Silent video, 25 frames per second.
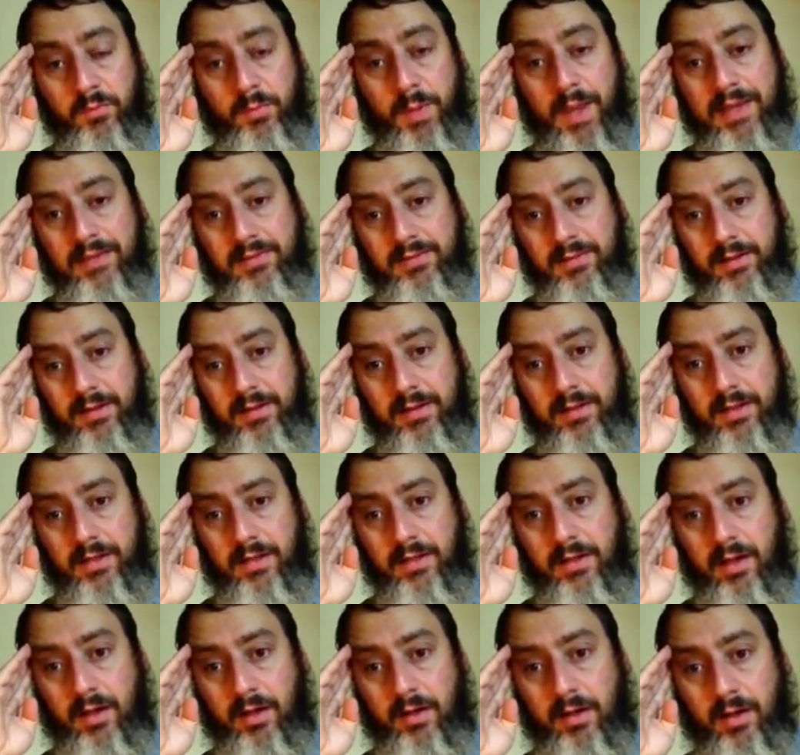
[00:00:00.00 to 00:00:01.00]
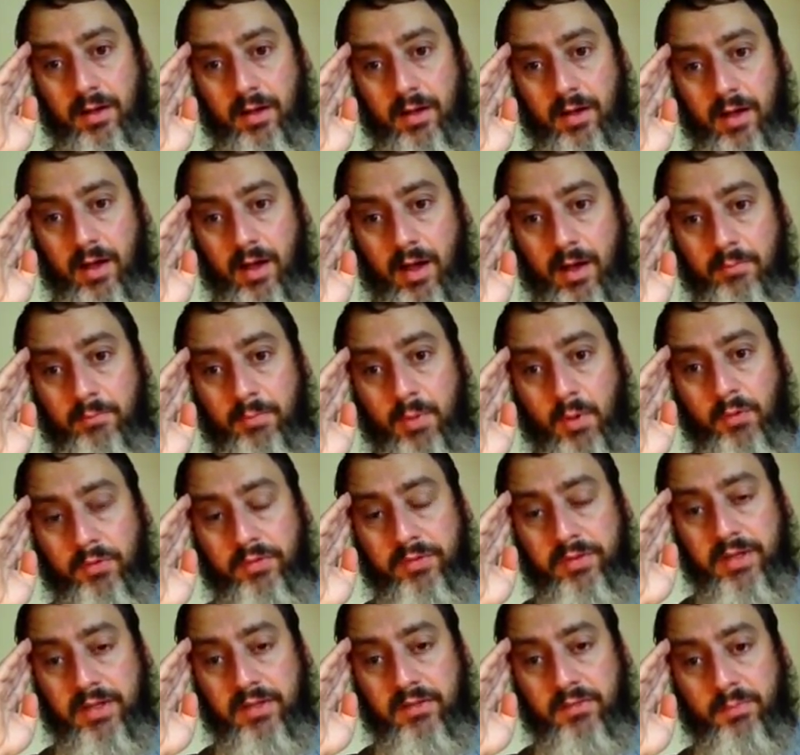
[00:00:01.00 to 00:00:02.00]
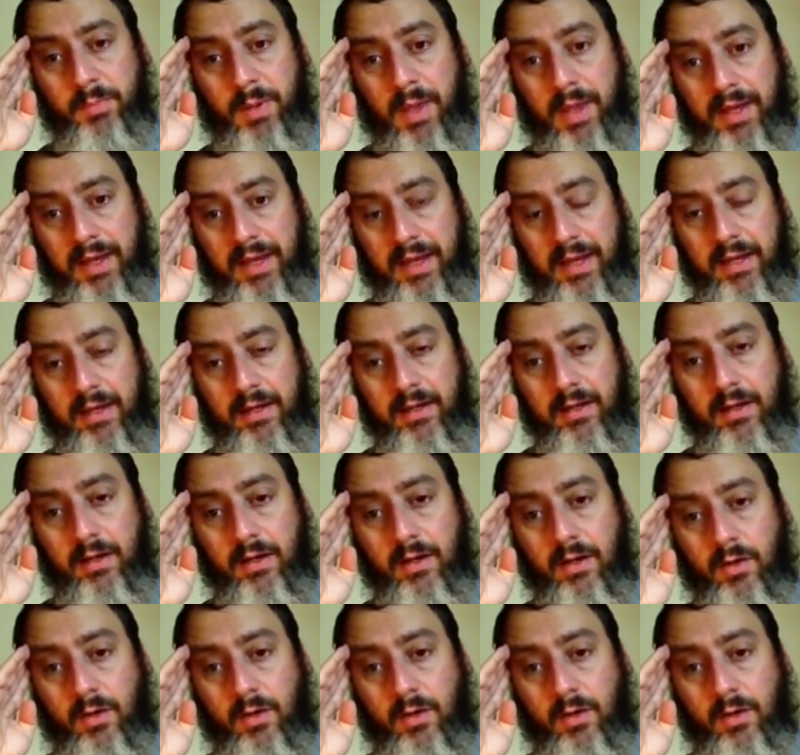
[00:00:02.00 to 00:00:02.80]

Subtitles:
basically on both knees begging